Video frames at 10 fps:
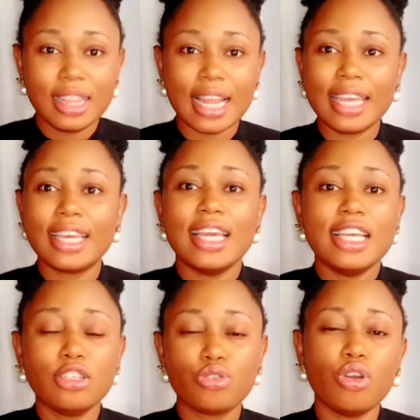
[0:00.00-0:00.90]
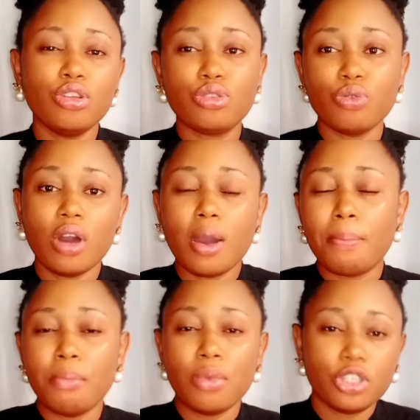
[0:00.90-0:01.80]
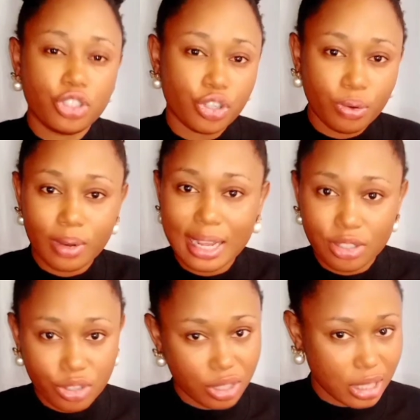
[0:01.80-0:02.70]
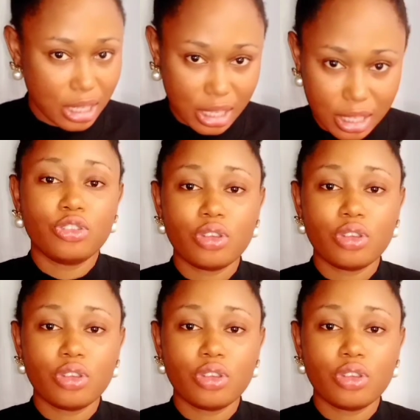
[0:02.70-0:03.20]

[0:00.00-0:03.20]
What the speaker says: Like, it's going to help moisturize your skin.